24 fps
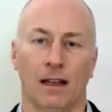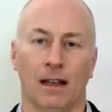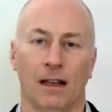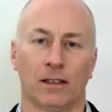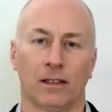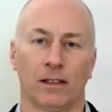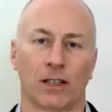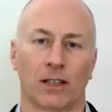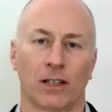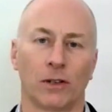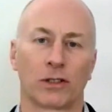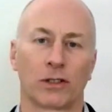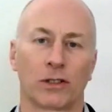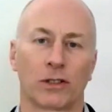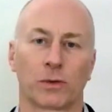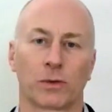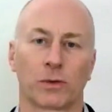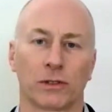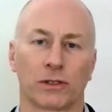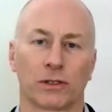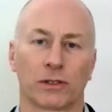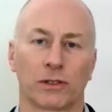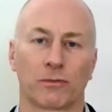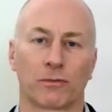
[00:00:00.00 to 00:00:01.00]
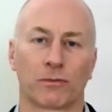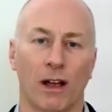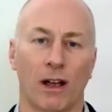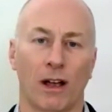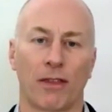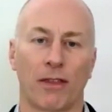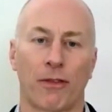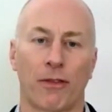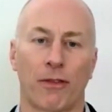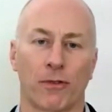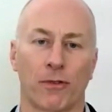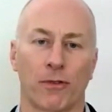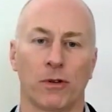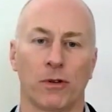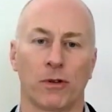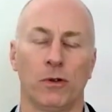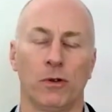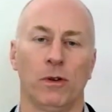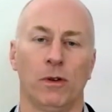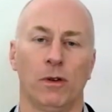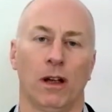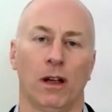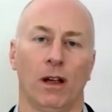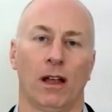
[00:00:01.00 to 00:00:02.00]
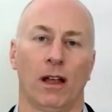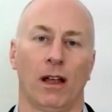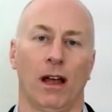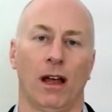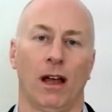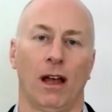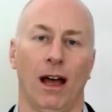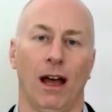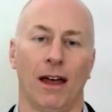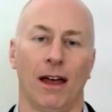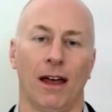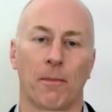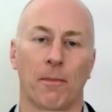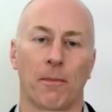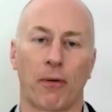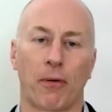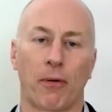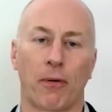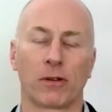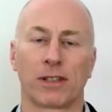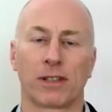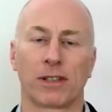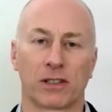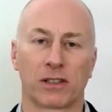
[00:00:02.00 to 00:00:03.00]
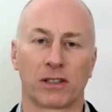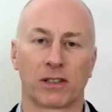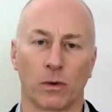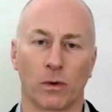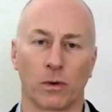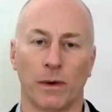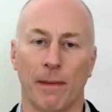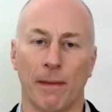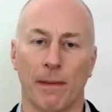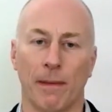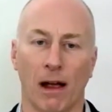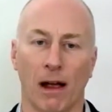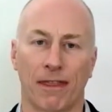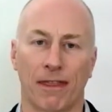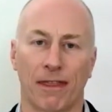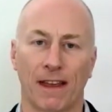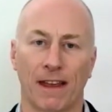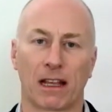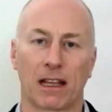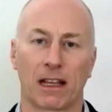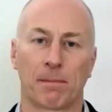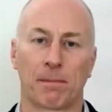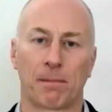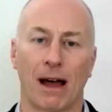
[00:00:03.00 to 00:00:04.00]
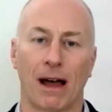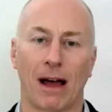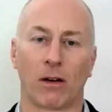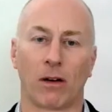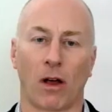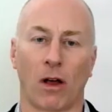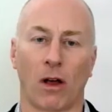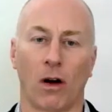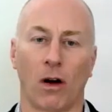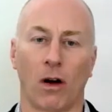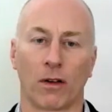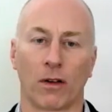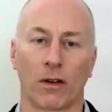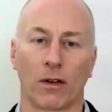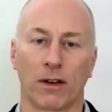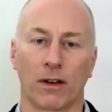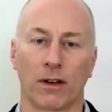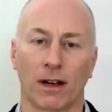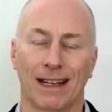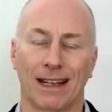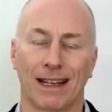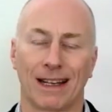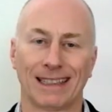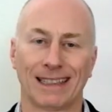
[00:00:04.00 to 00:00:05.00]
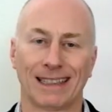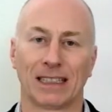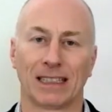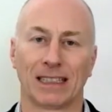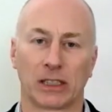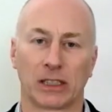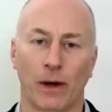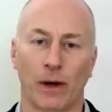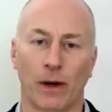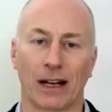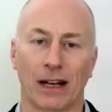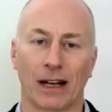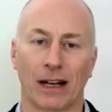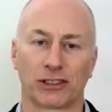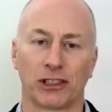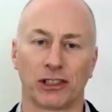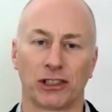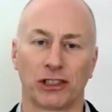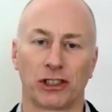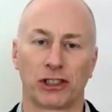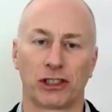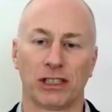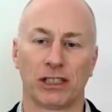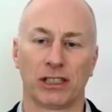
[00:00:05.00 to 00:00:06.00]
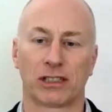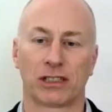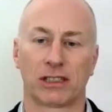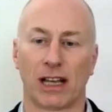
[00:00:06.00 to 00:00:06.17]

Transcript: So just want to run through the process that we might think about on getting to our synergies,